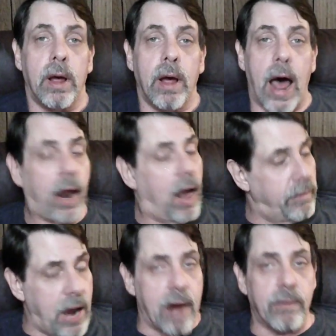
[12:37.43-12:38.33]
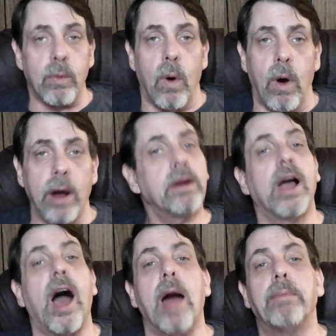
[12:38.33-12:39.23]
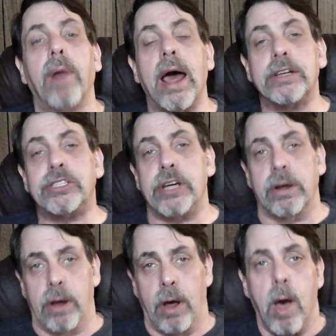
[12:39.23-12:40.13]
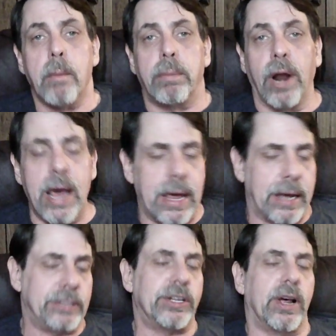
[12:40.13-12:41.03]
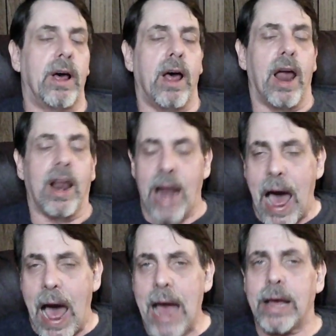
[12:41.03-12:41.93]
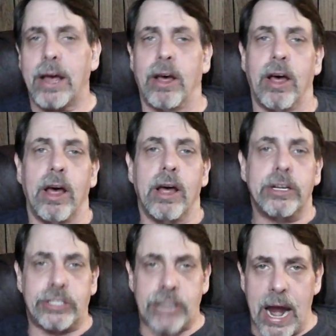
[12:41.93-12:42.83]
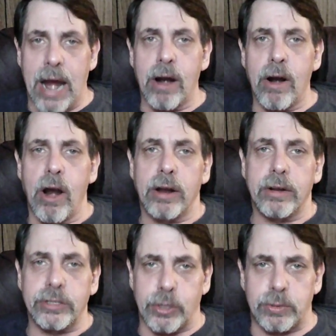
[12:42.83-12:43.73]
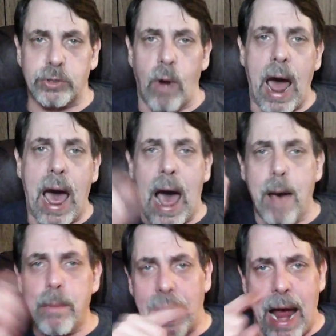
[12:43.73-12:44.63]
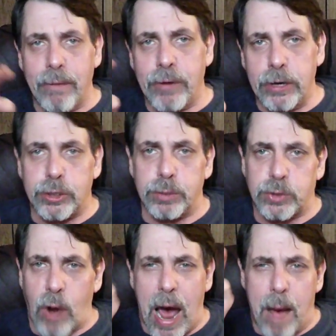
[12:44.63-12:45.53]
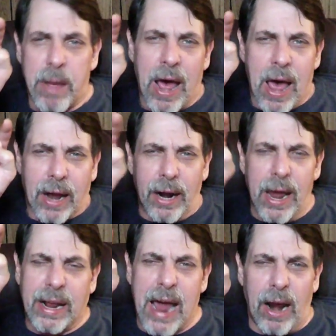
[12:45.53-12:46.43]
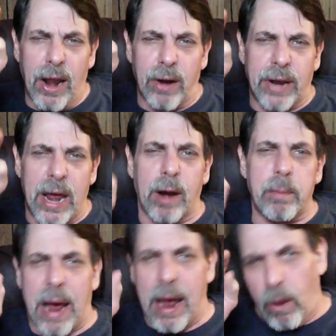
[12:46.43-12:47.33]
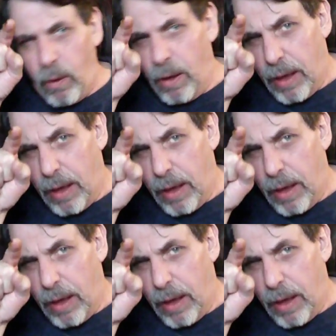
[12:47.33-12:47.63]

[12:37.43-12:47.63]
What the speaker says: I love you, everyone. God bless you. Please like, share, subscribe, and after you subscribe, click that little dinger bell